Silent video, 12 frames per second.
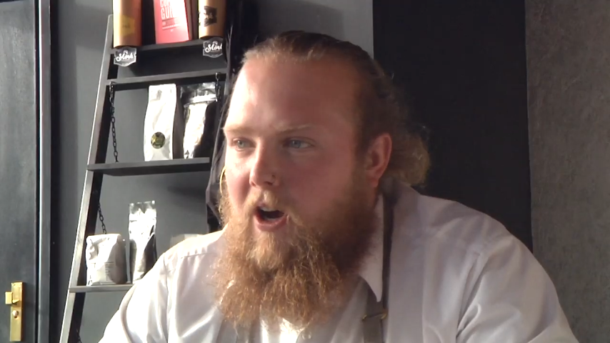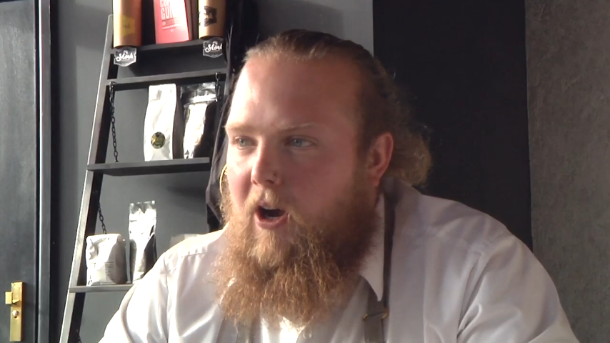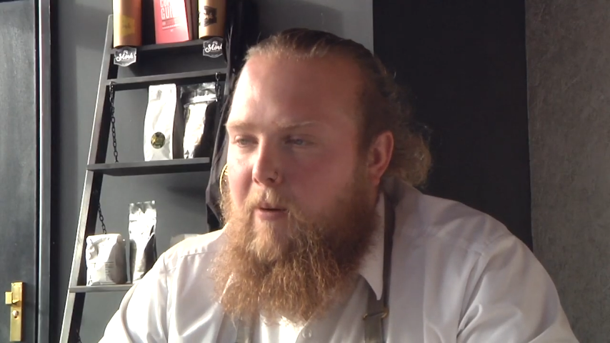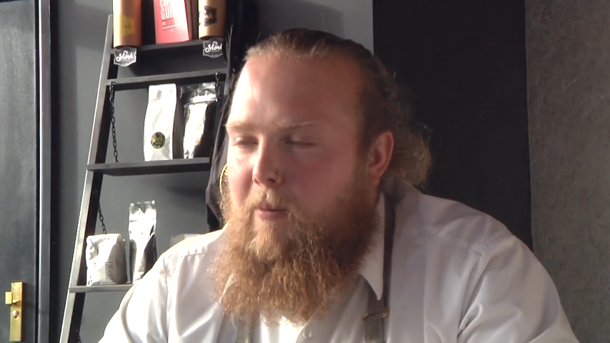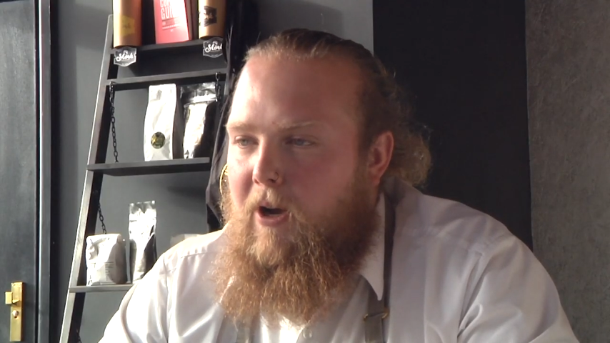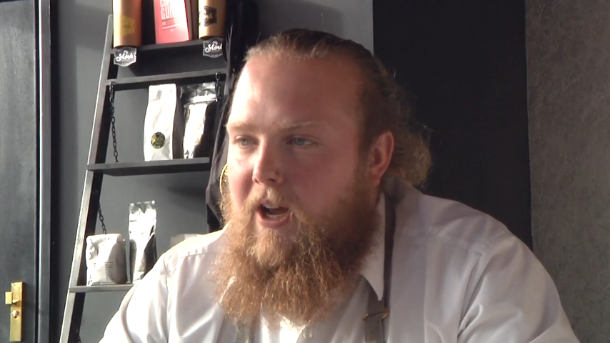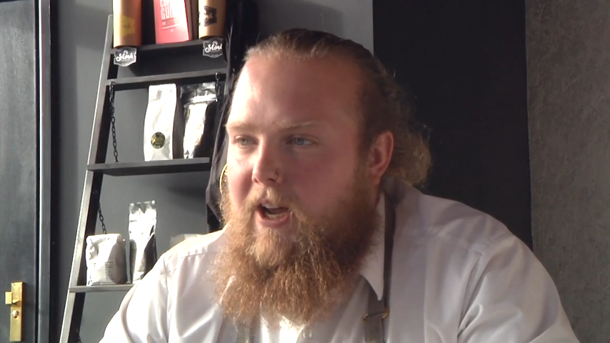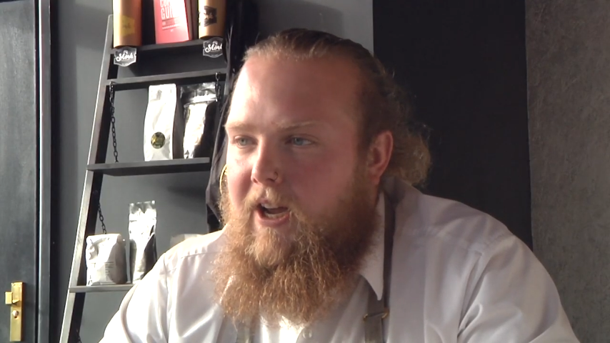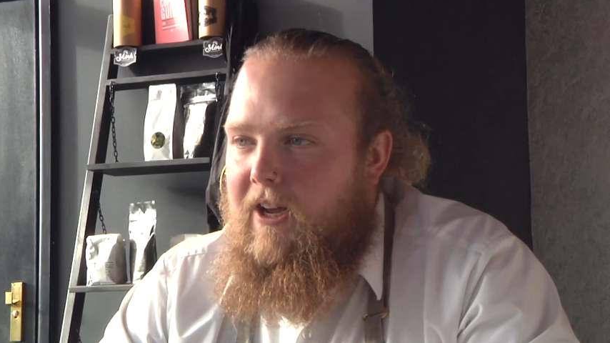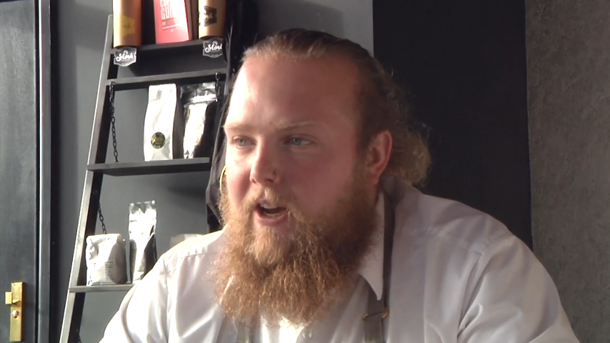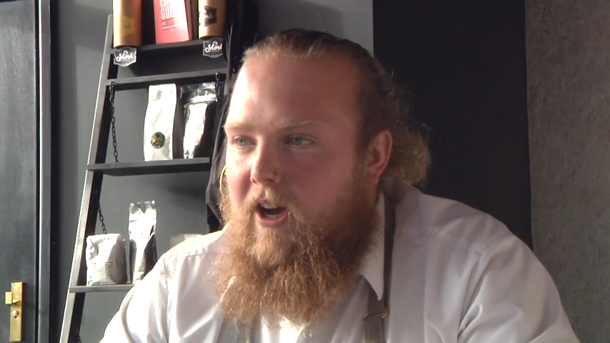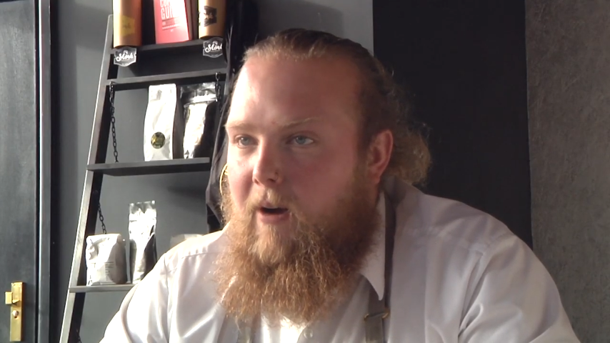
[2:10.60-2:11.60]

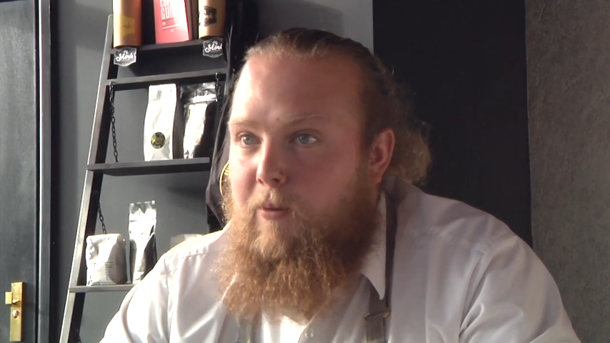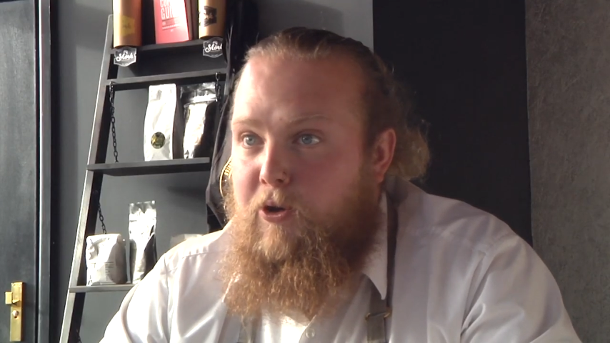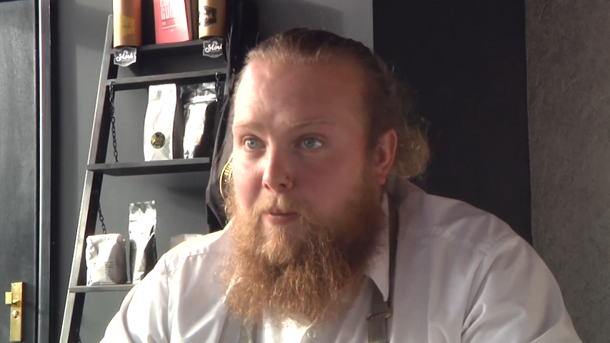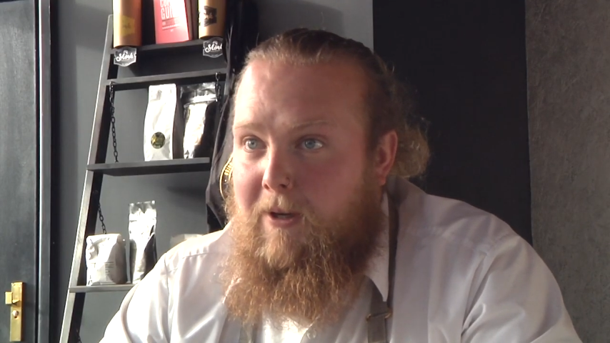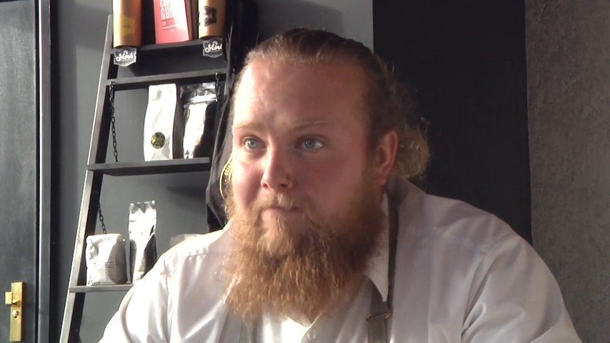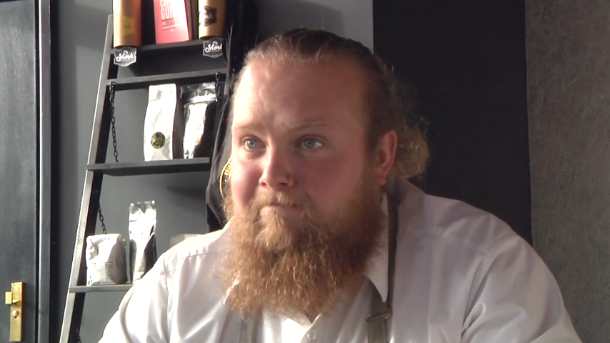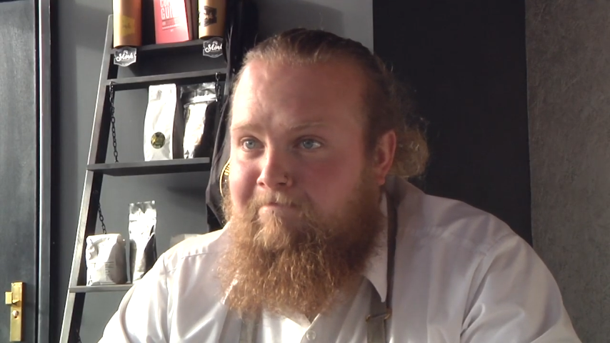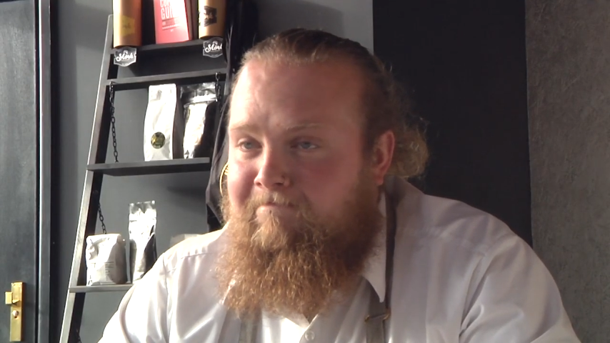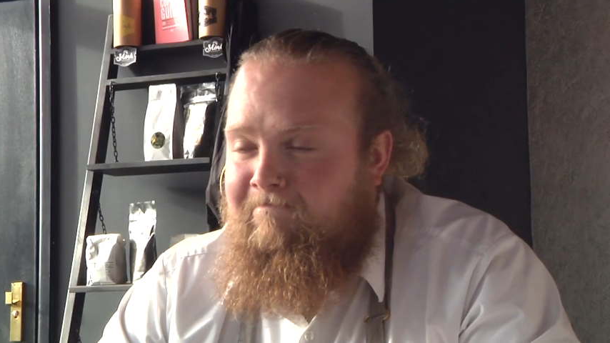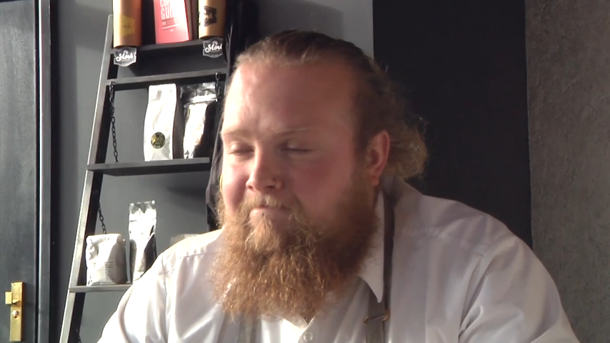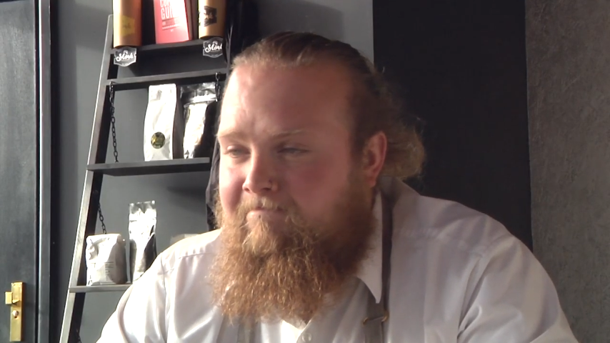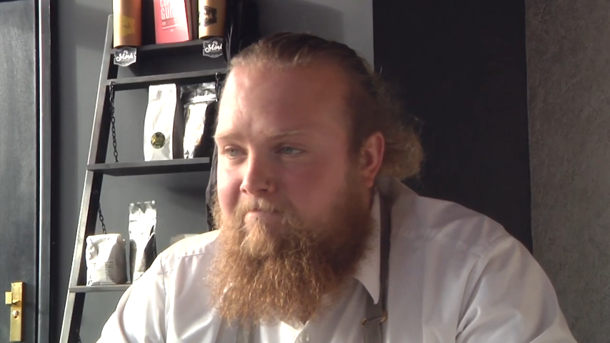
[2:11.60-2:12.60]
I'm a drummer.
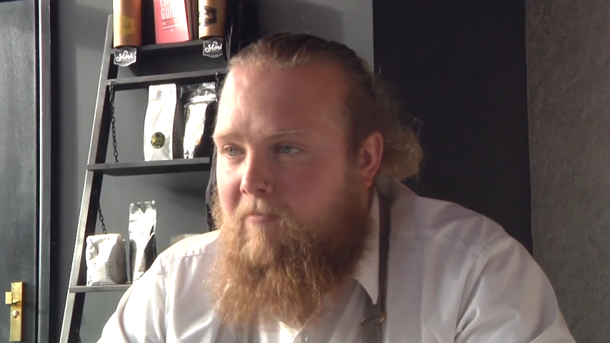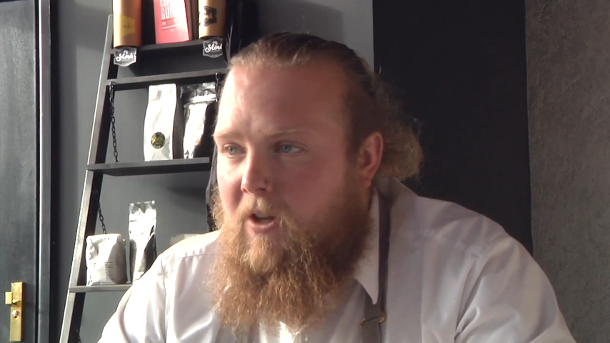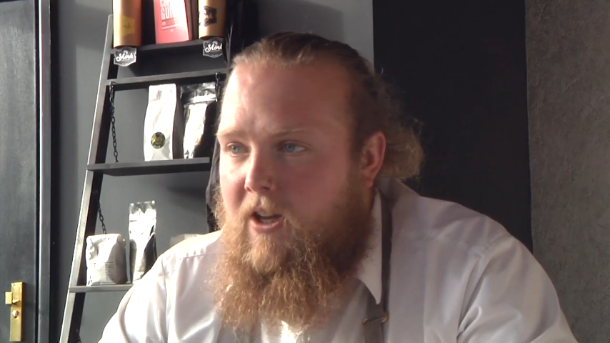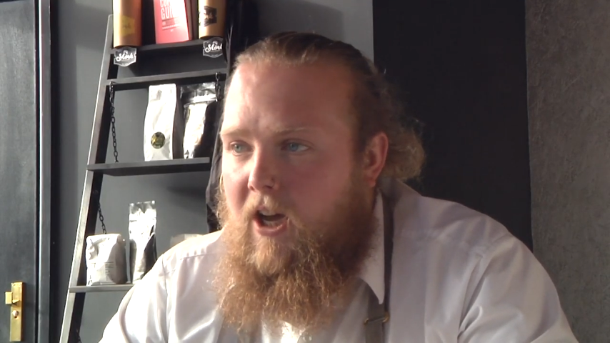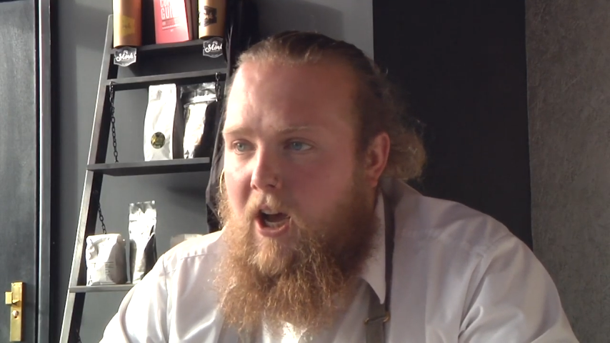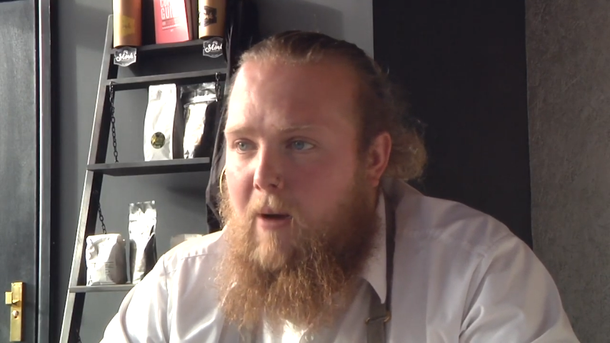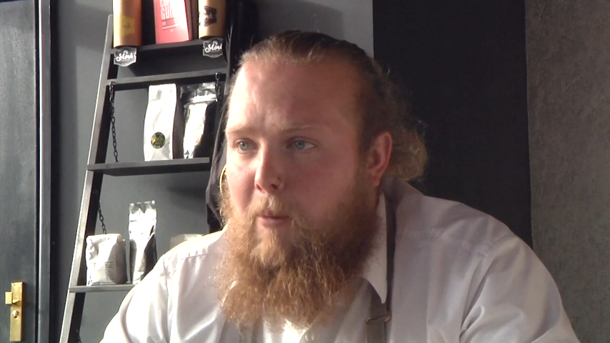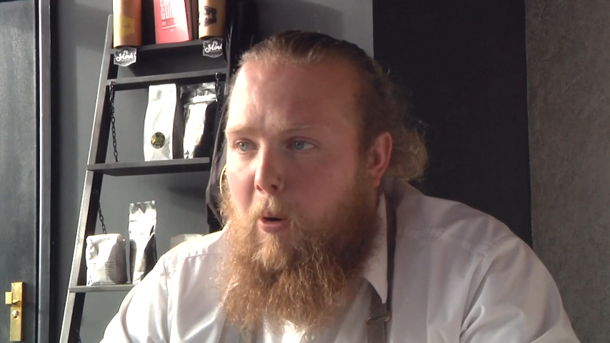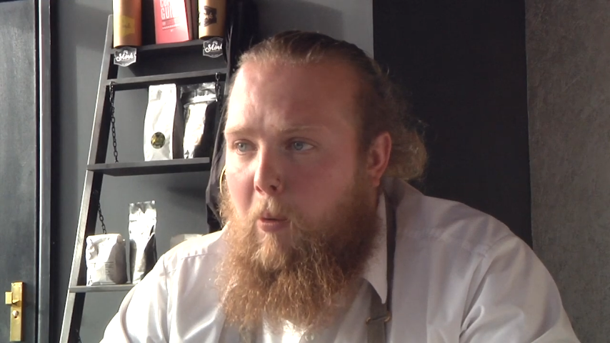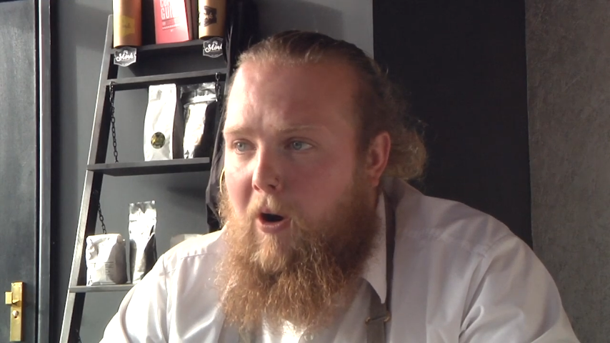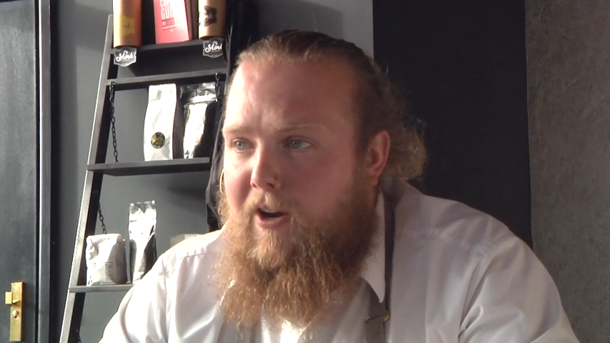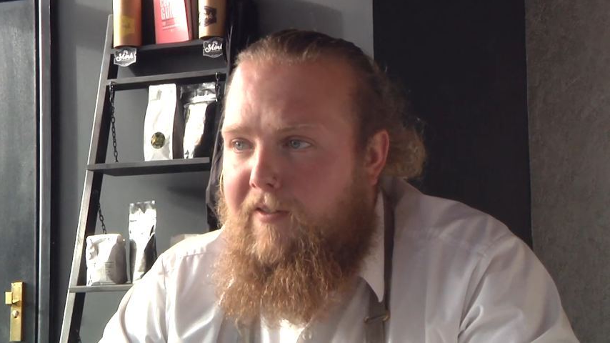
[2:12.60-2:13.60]
My
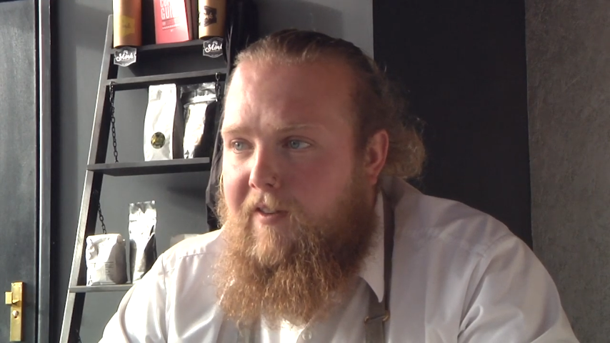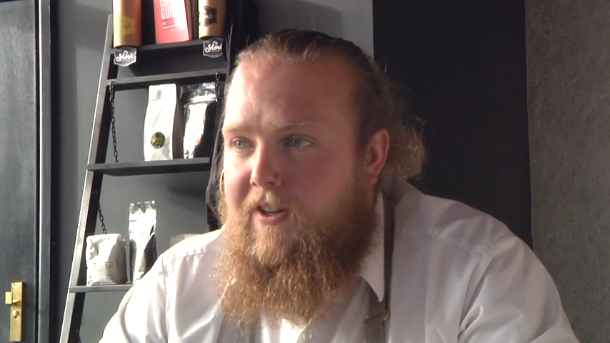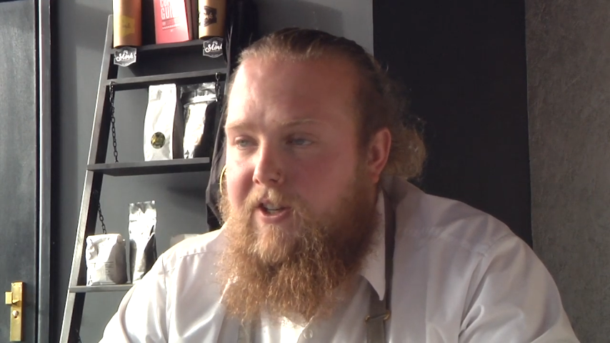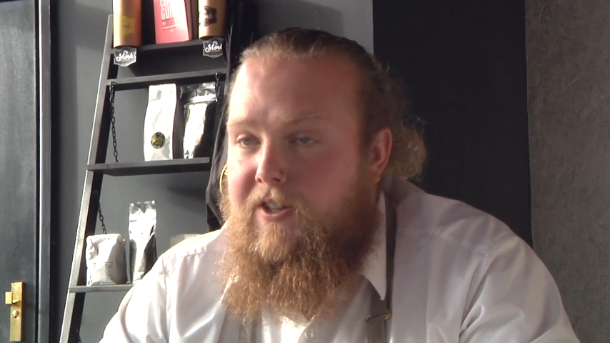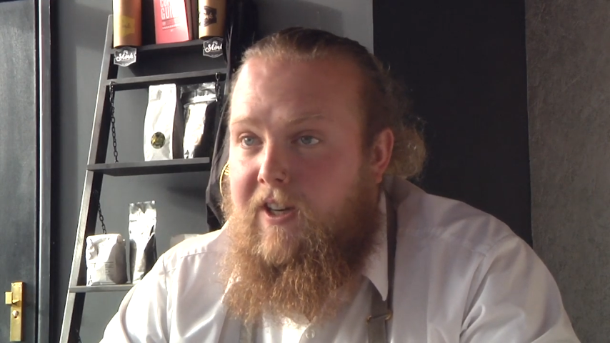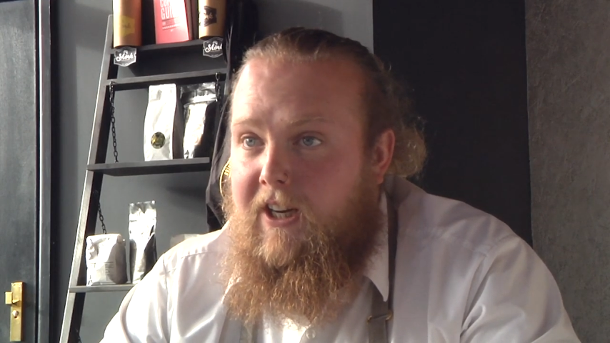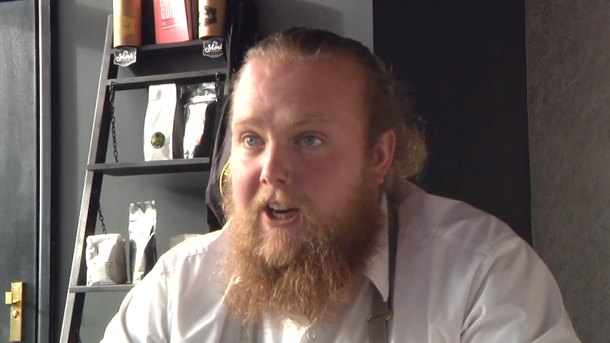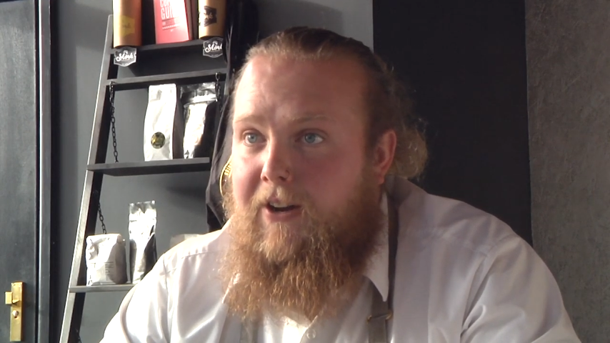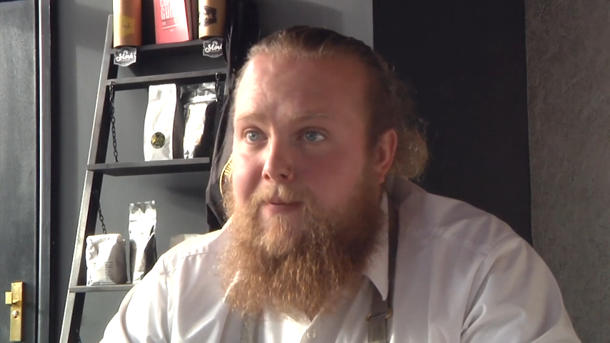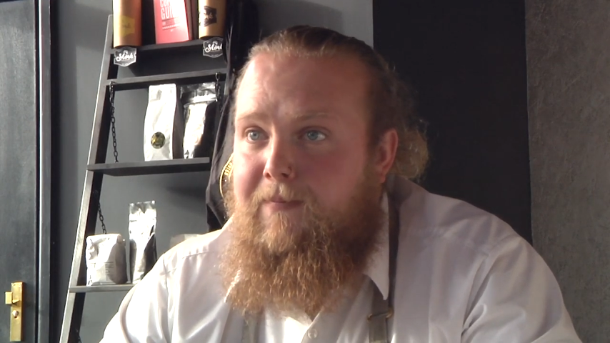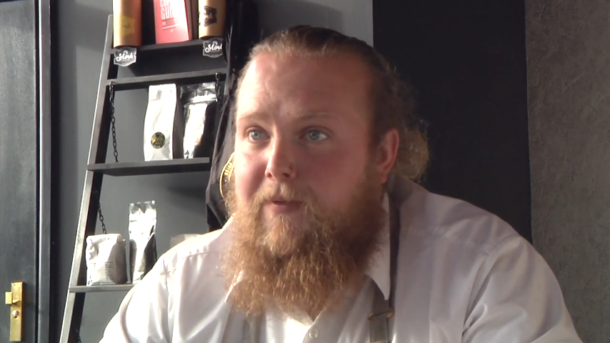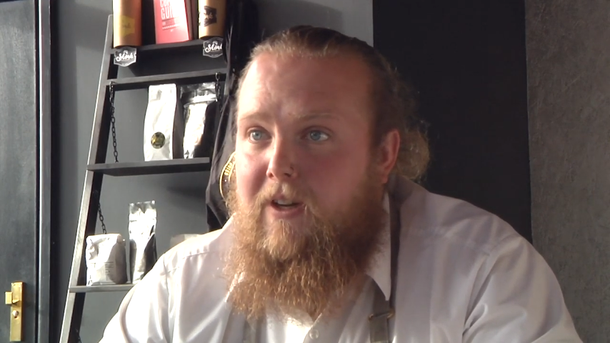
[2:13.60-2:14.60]
wife is a singer,